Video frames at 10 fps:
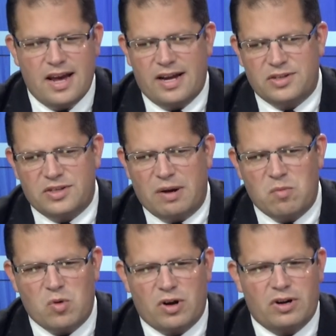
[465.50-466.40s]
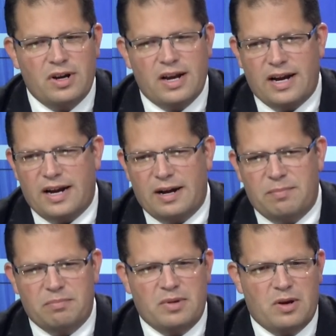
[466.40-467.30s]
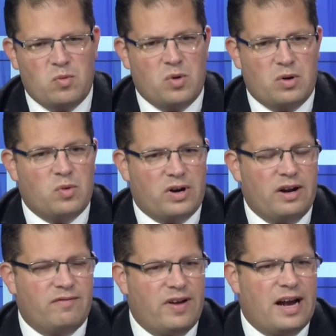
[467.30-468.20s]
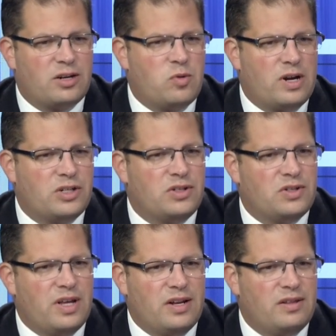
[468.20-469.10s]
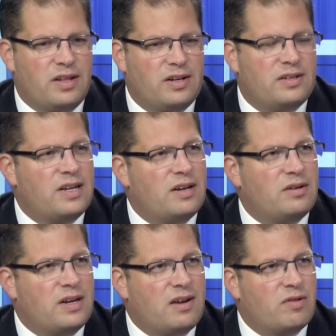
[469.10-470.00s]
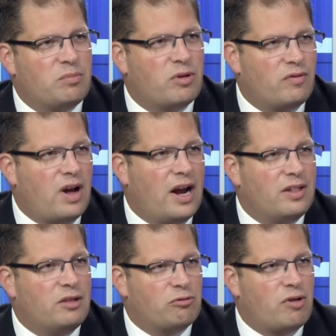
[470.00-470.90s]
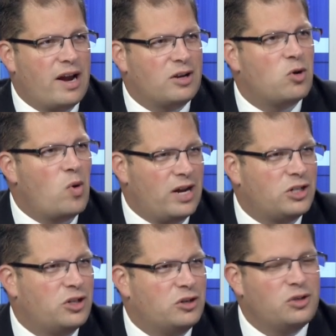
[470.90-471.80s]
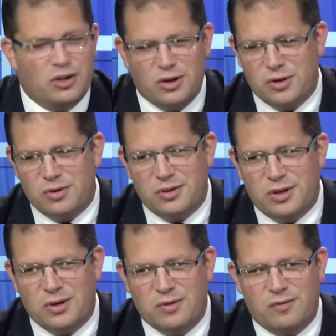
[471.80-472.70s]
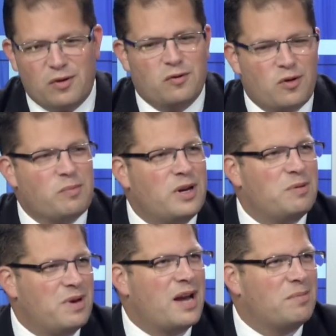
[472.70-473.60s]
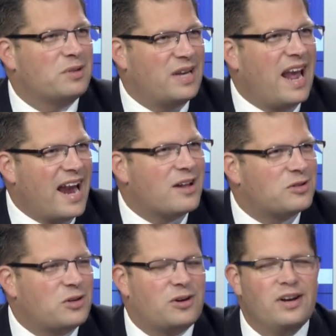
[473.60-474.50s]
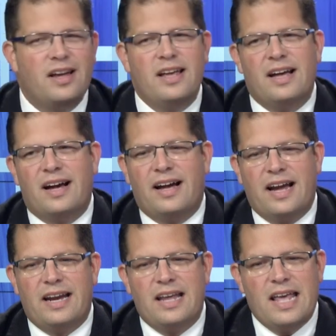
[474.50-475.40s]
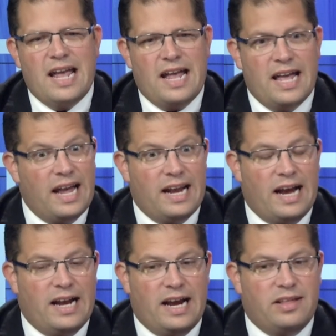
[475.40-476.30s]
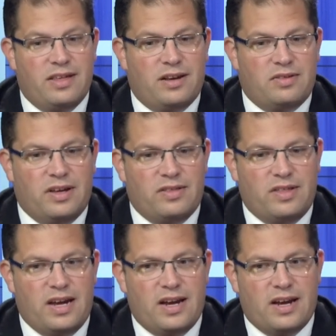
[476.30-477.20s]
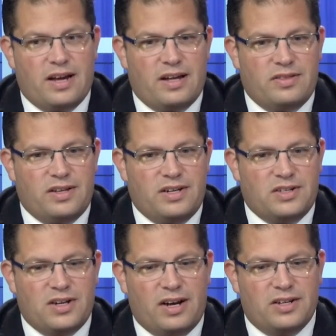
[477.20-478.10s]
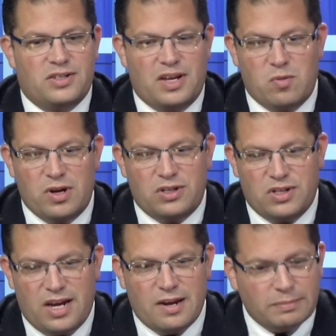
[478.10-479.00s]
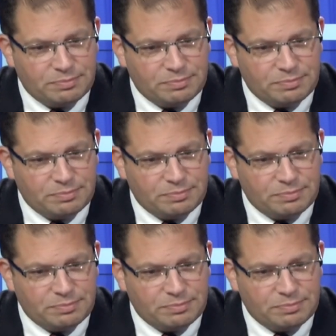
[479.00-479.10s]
and some were in fact questions that didn't even provide the right question for me to be able to answer. And I think that the dishonesty we see